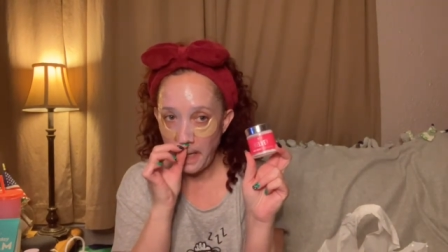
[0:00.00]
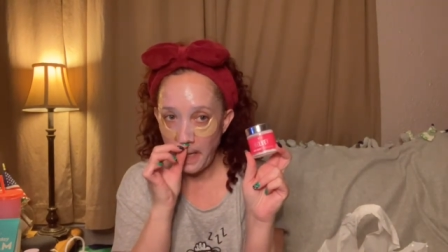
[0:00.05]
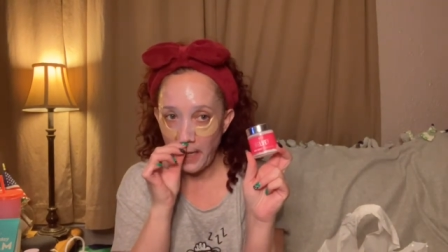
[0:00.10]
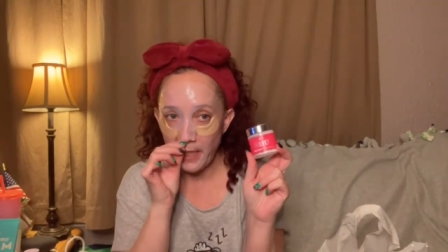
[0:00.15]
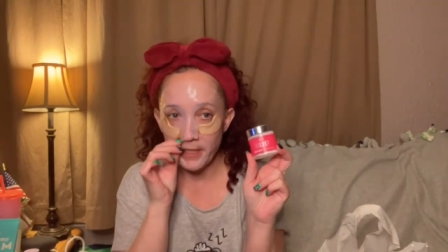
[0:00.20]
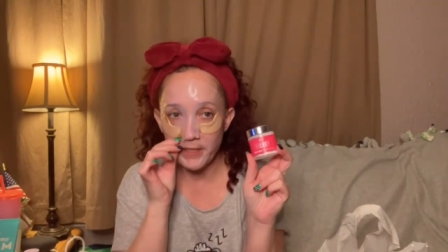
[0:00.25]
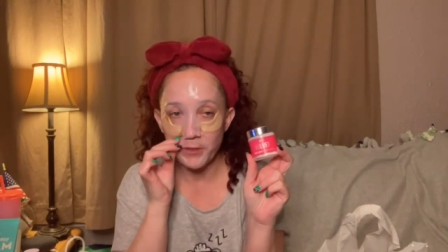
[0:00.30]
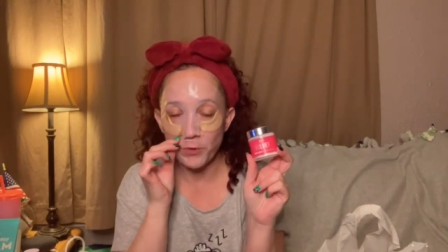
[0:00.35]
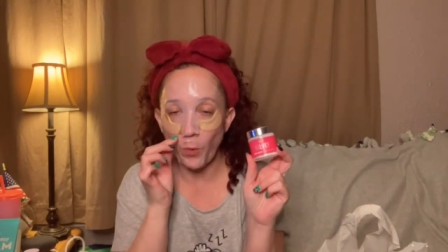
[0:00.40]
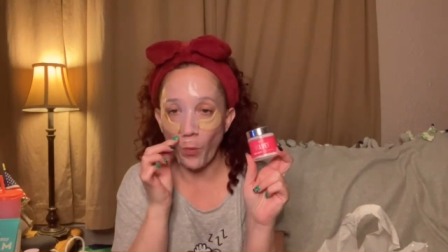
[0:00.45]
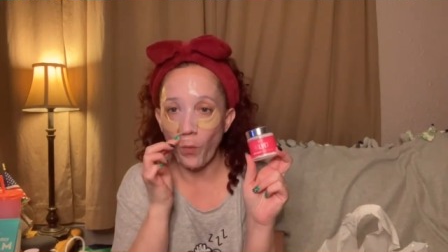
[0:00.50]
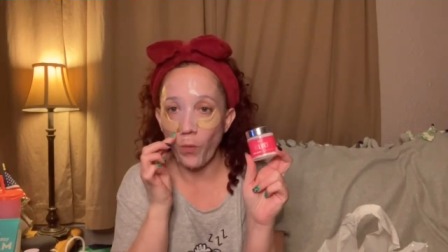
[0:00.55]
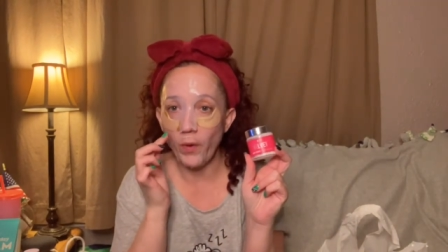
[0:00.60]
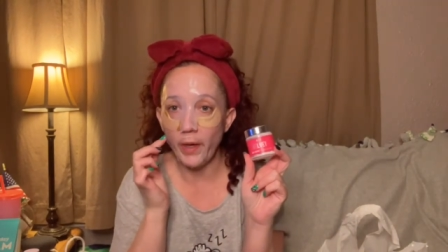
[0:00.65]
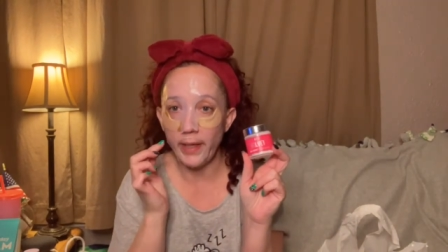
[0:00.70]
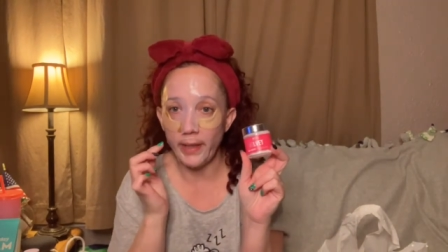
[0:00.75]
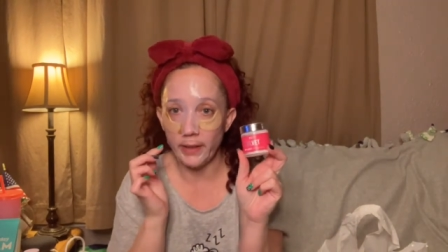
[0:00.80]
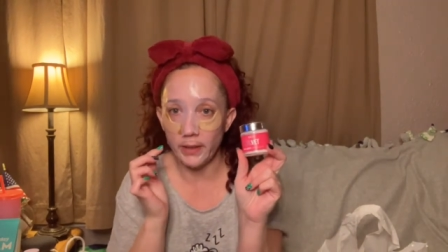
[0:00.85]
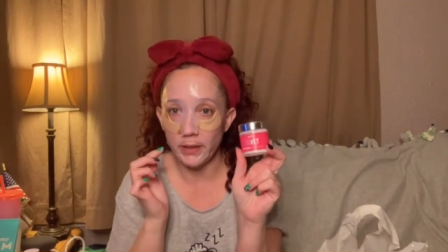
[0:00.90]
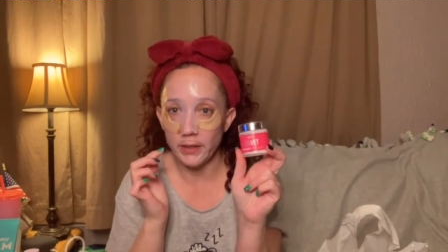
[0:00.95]
as
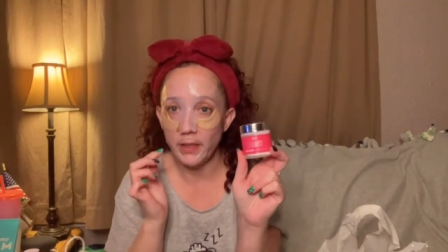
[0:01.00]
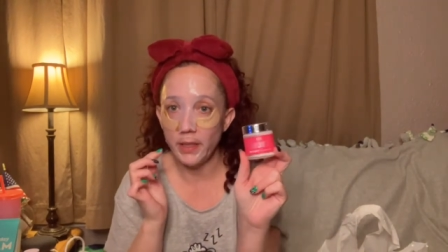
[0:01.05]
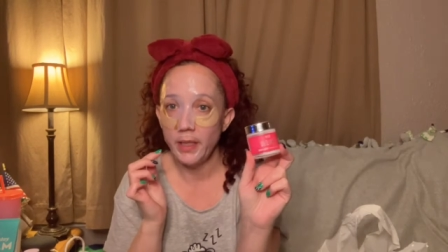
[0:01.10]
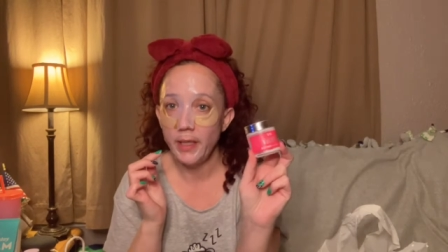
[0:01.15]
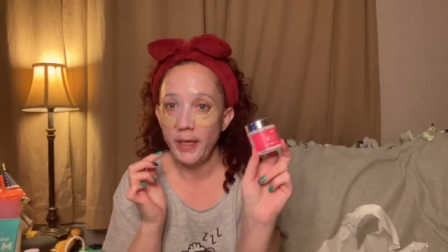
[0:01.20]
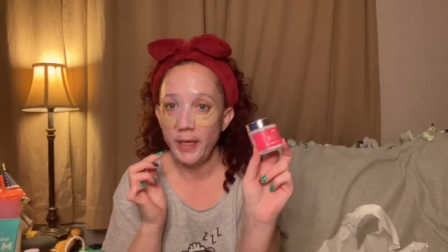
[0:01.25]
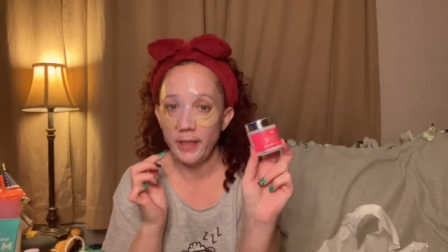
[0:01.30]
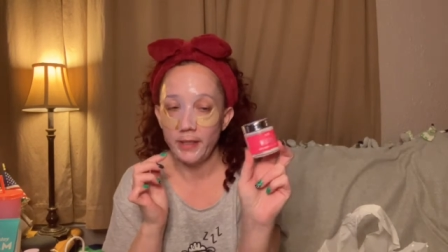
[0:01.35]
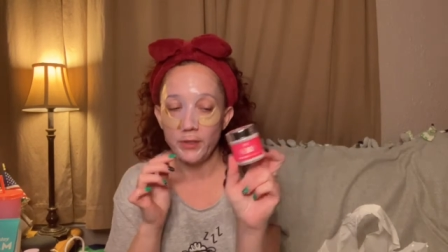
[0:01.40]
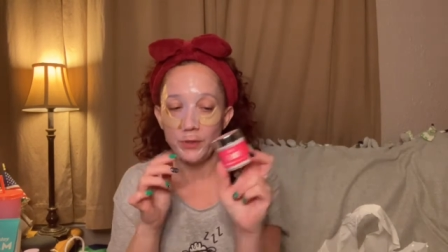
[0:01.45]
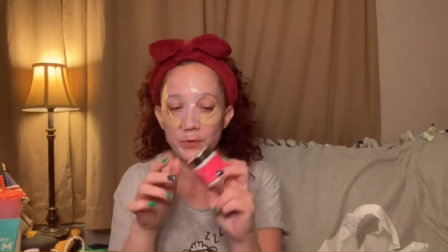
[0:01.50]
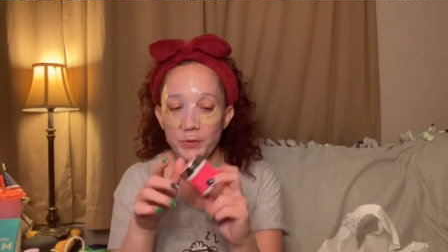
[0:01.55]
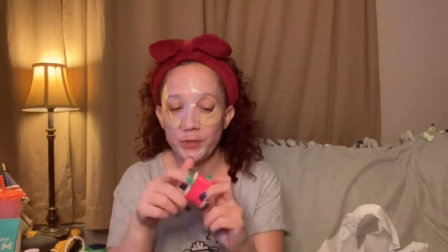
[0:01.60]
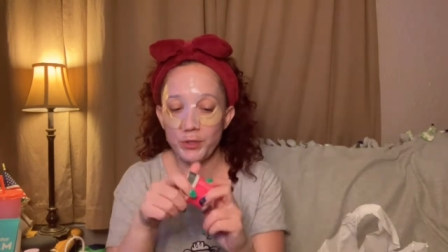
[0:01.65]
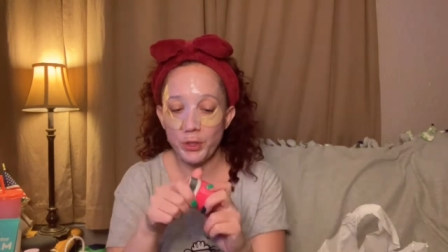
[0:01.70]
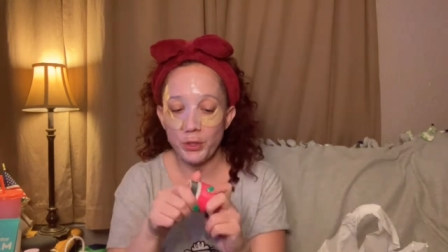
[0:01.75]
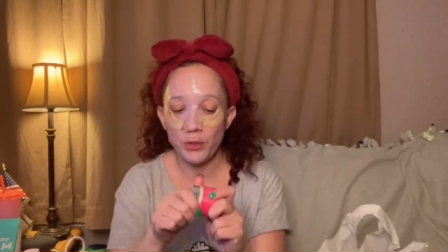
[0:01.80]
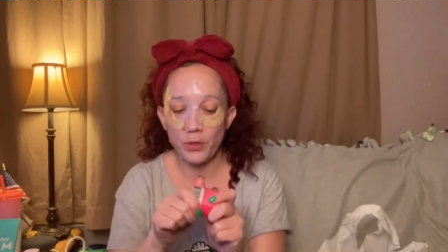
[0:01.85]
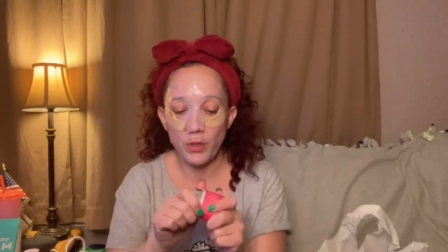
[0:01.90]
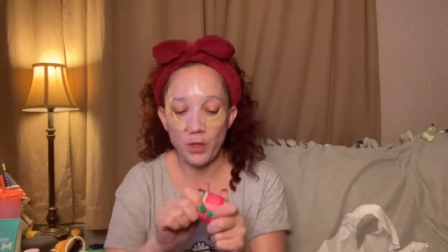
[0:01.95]
well. Used
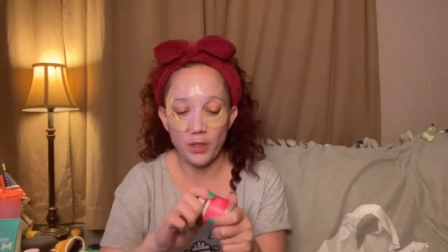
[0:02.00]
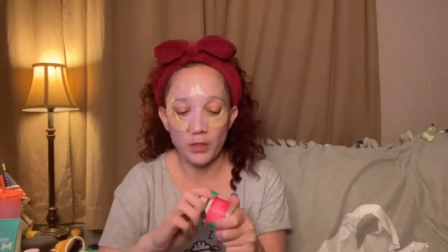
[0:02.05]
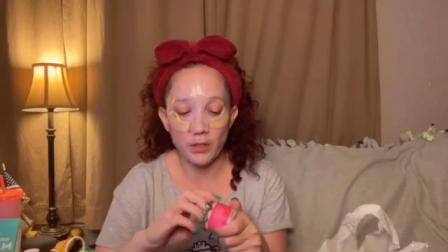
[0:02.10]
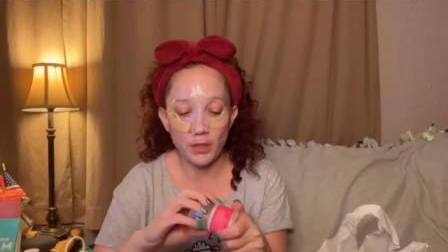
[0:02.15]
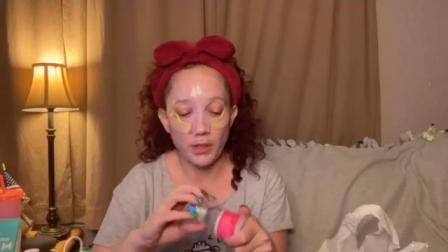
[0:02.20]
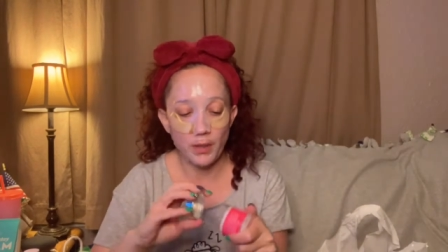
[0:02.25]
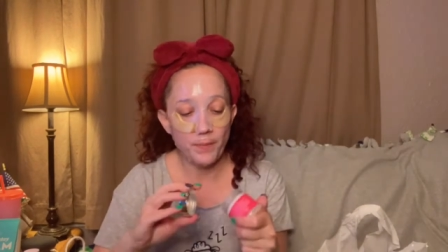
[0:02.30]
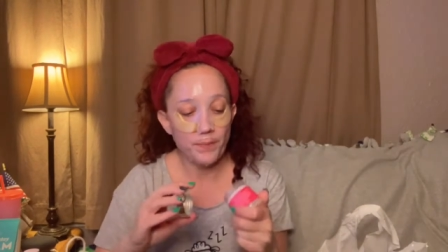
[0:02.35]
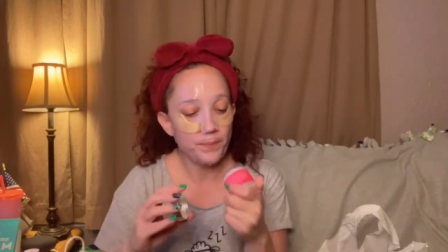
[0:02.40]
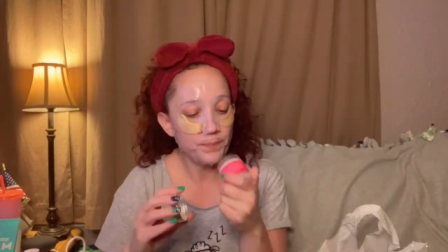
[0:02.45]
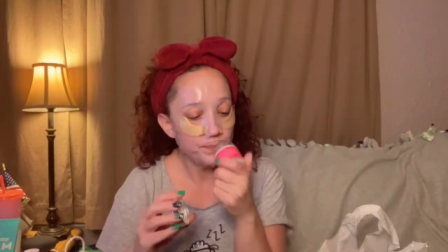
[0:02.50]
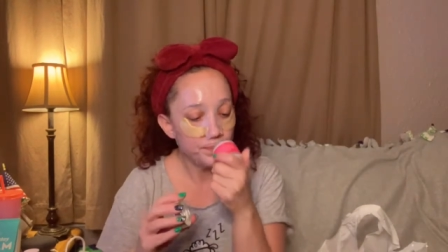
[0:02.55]
her all up.